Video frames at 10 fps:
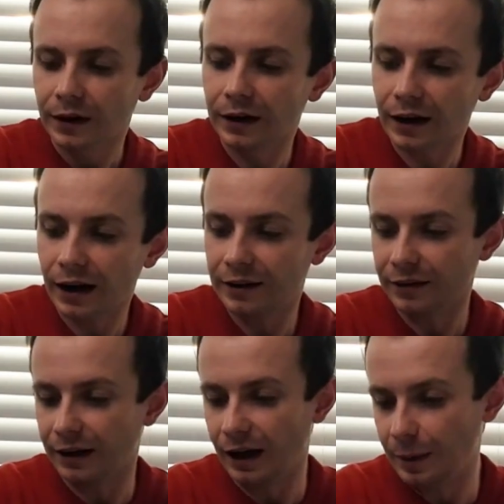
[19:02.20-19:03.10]
it has
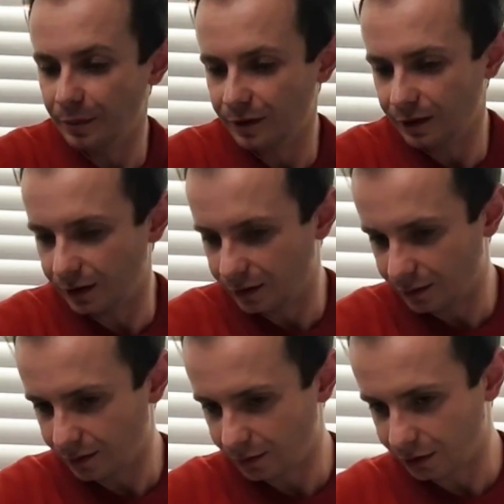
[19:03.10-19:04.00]
an empty,
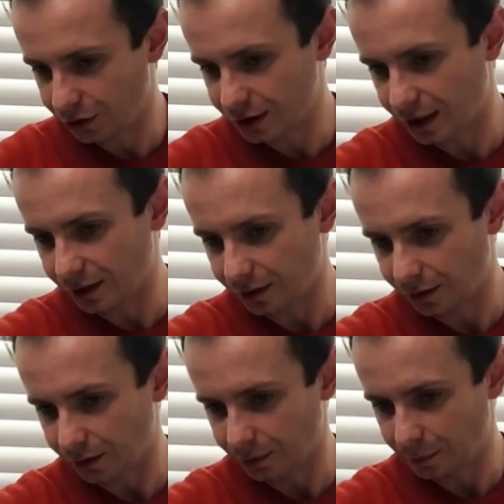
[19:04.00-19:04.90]
just like the